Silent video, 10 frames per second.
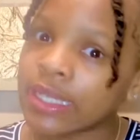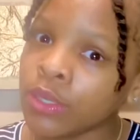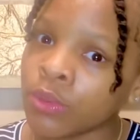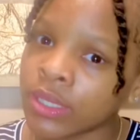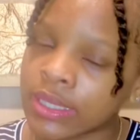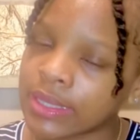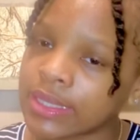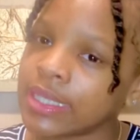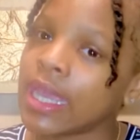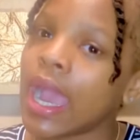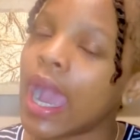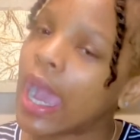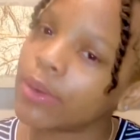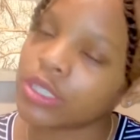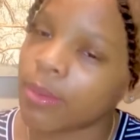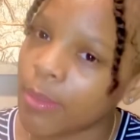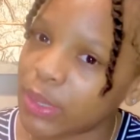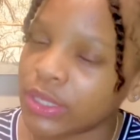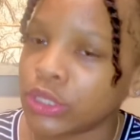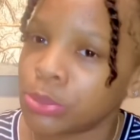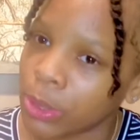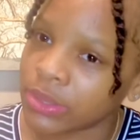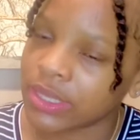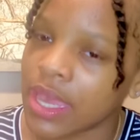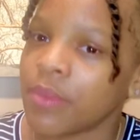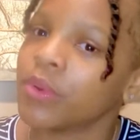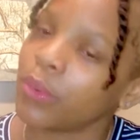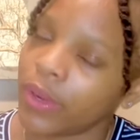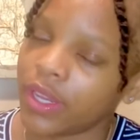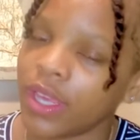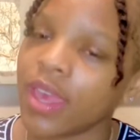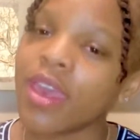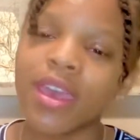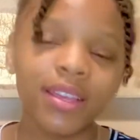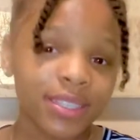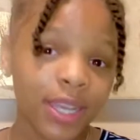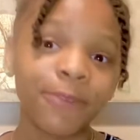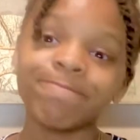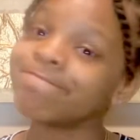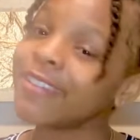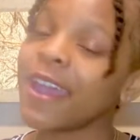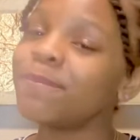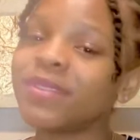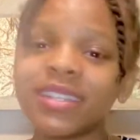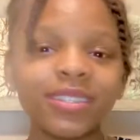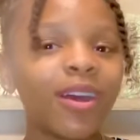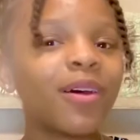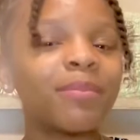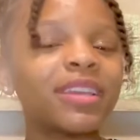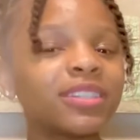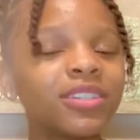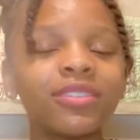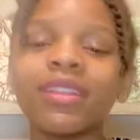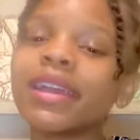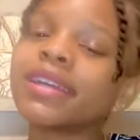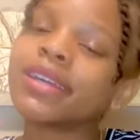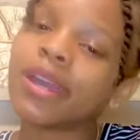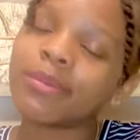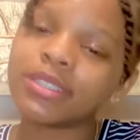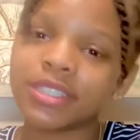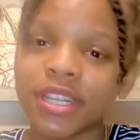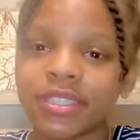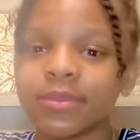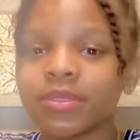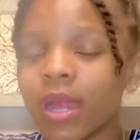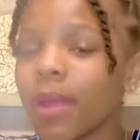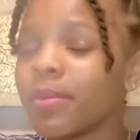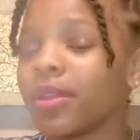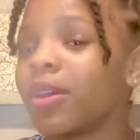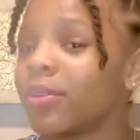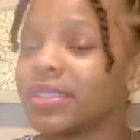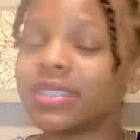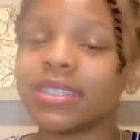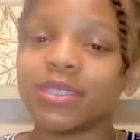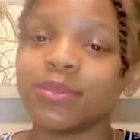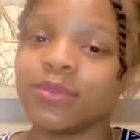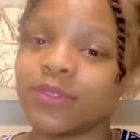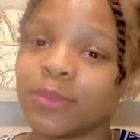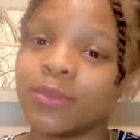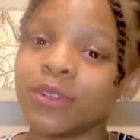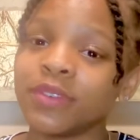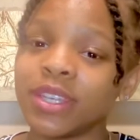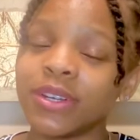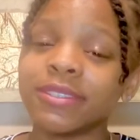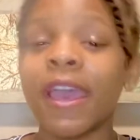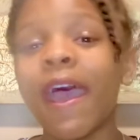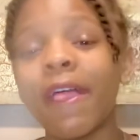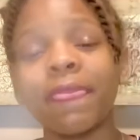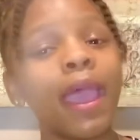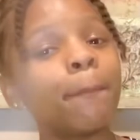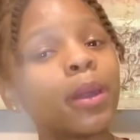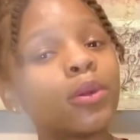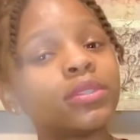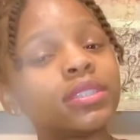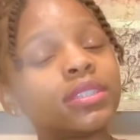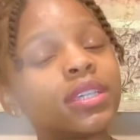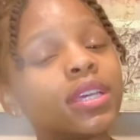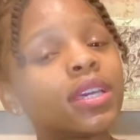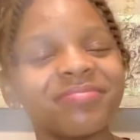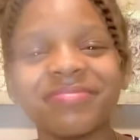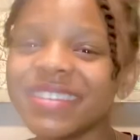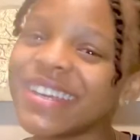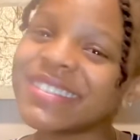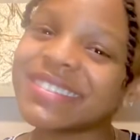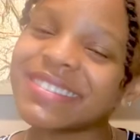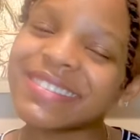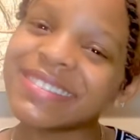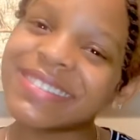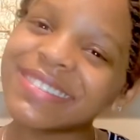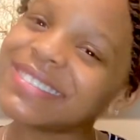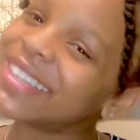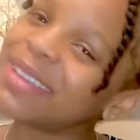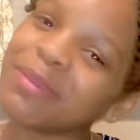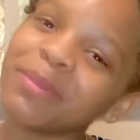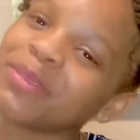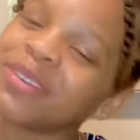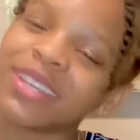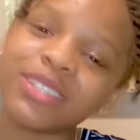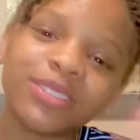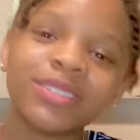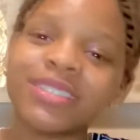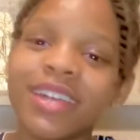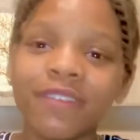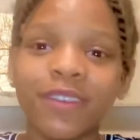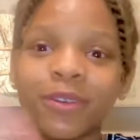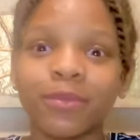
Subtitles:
you want to see, I will try my best to post it and record it. So yeah, that's all. Make sure you like, comment, share, and subscribe, and always stay tuned for more videos that I post. Yeah. Thank you, my beautiful angels. Love you.